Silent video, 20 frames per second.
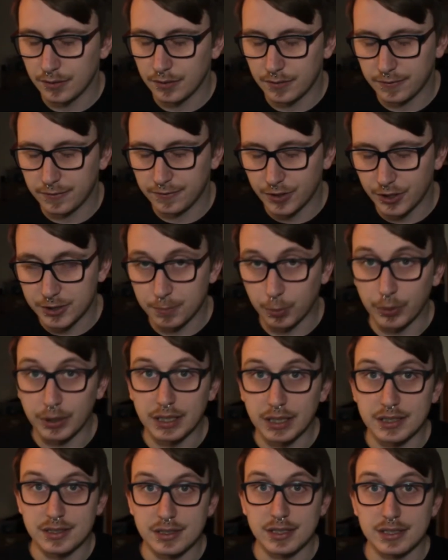First point
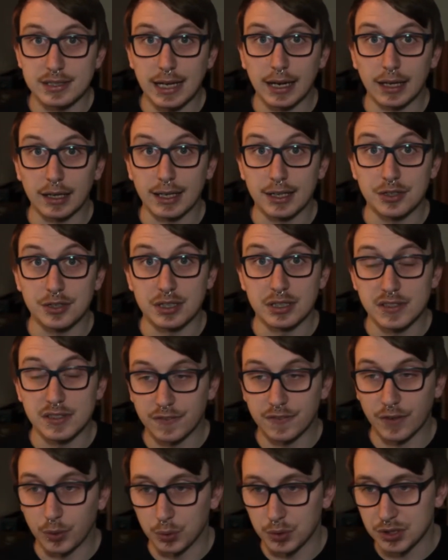is this allegation is
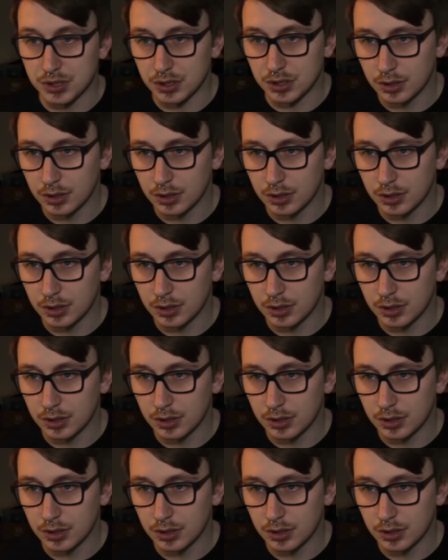false.